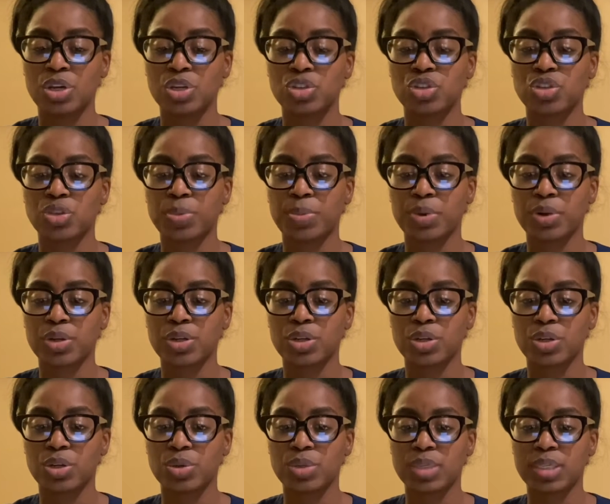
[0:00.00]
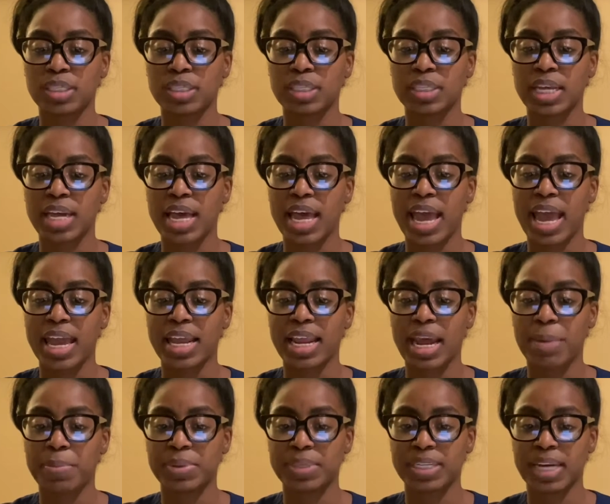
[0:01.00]
tuberculosis, and
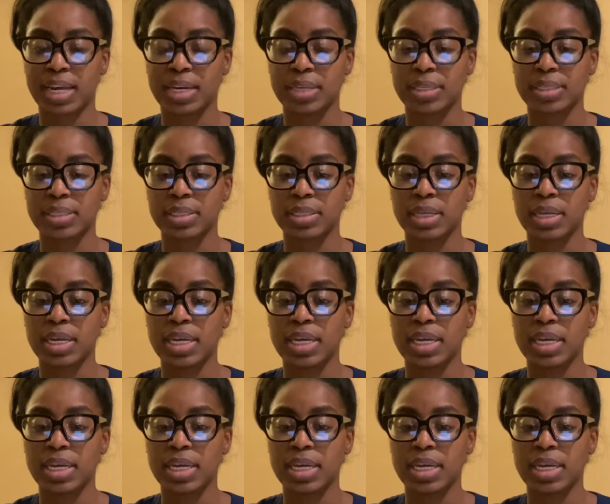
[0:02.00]
hepatitis.